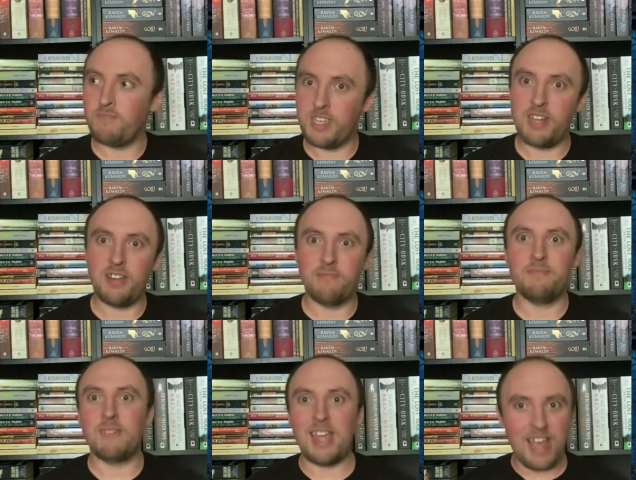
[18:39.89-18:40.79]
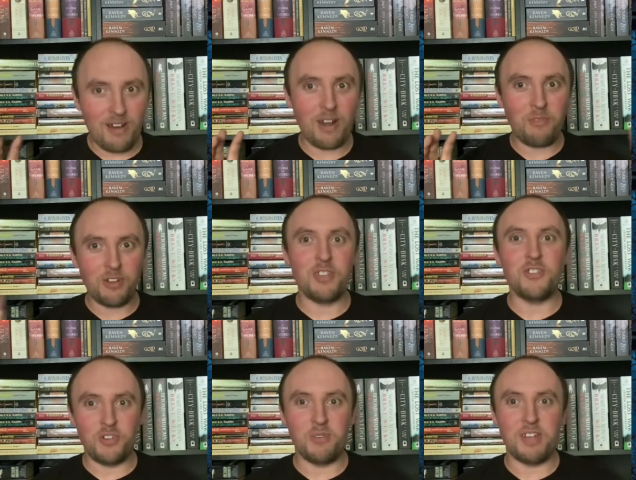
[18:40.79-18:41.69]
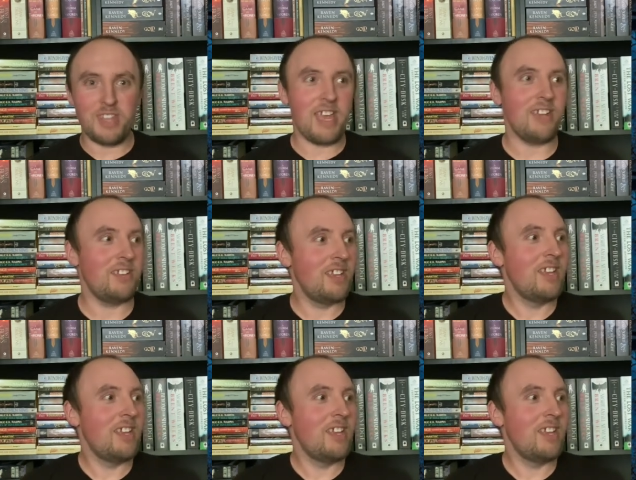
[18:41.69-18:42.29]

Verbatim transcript: you know i, I really enjoyed that